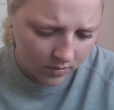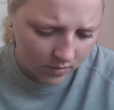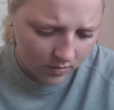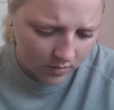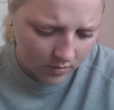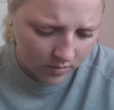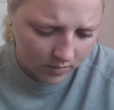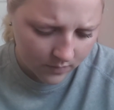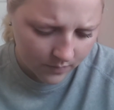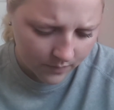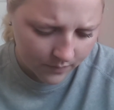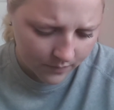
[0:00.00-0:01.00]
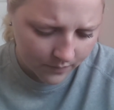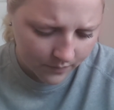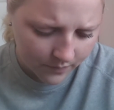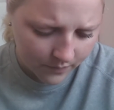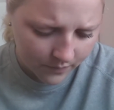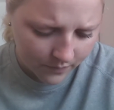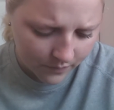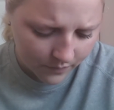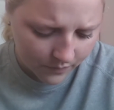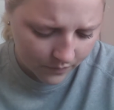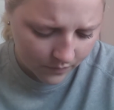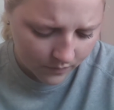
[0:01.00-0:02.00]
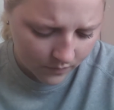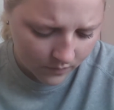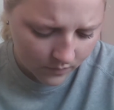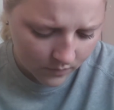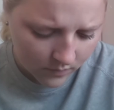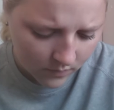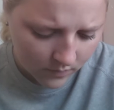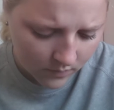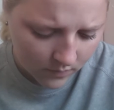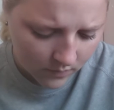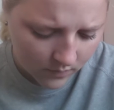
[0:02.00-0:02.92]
No one is speaking in this clip.